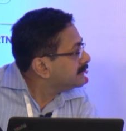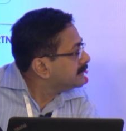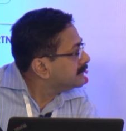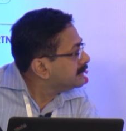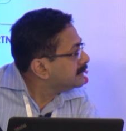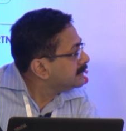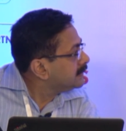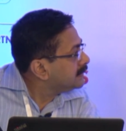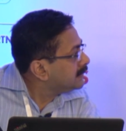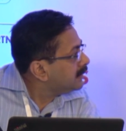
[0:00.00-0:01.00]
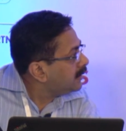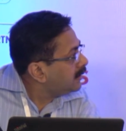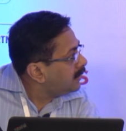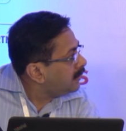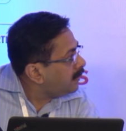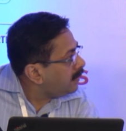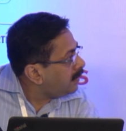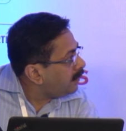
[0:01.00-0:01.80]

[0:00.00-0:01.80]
[no speech]